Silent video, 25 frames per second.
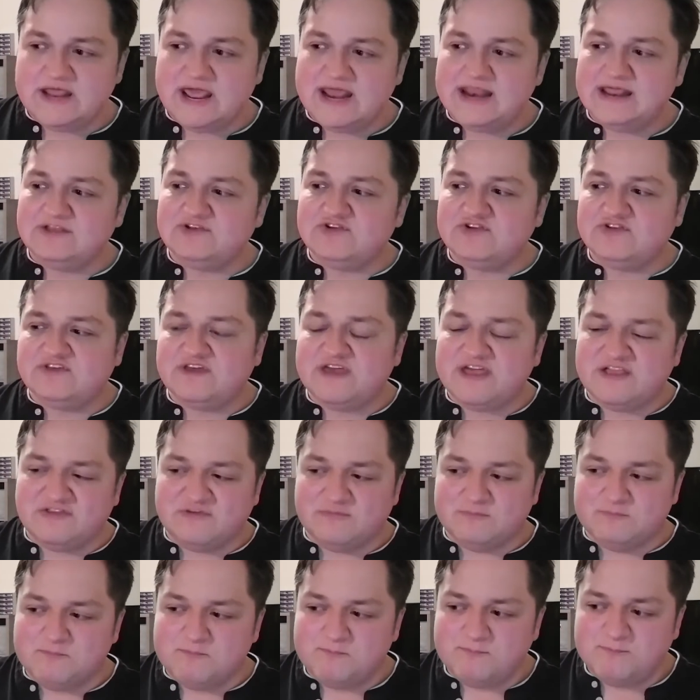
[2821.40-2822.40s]
and he just
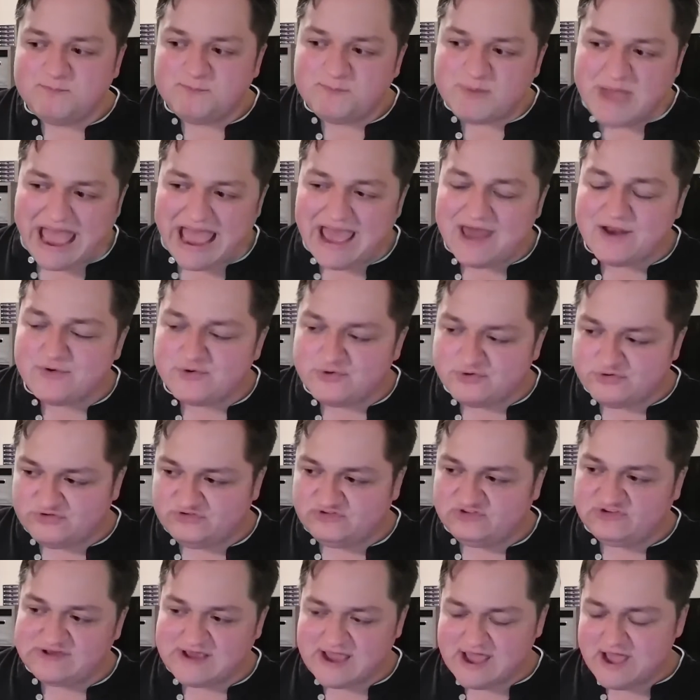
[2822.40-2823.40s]
gets
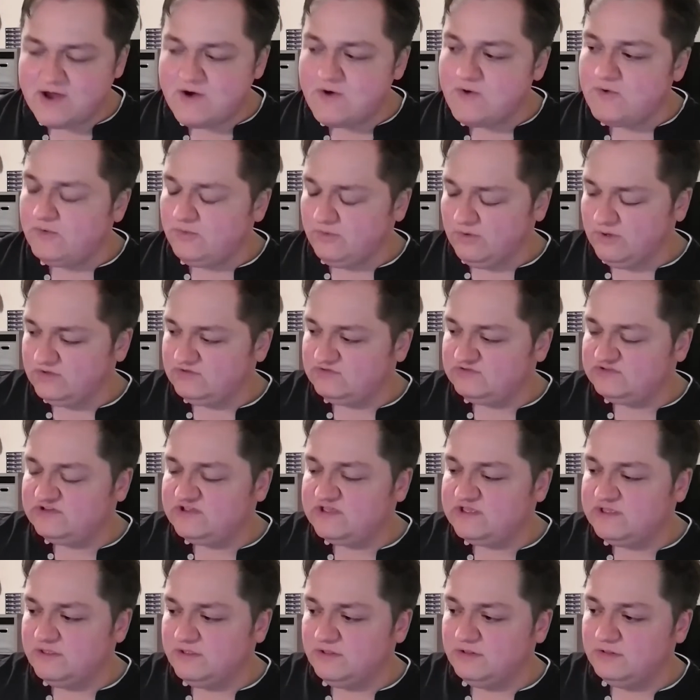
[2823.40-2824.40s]
battered down
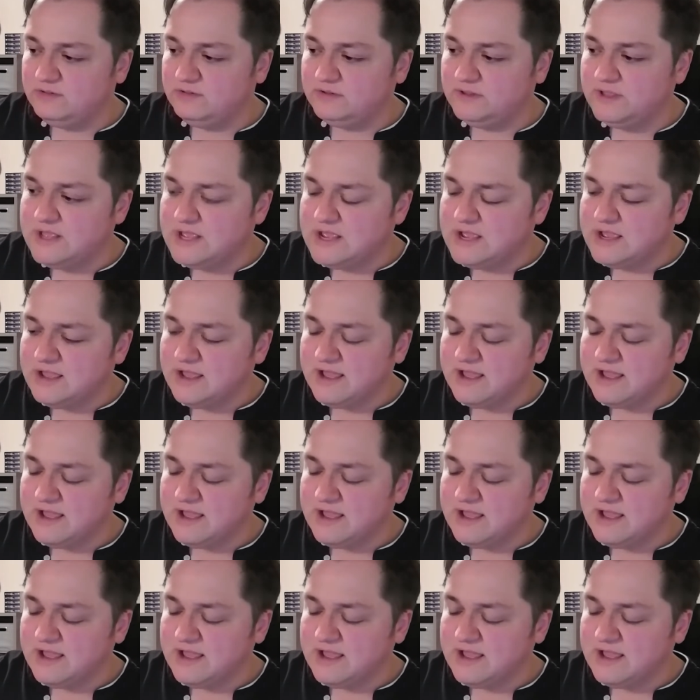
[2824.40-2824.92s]
until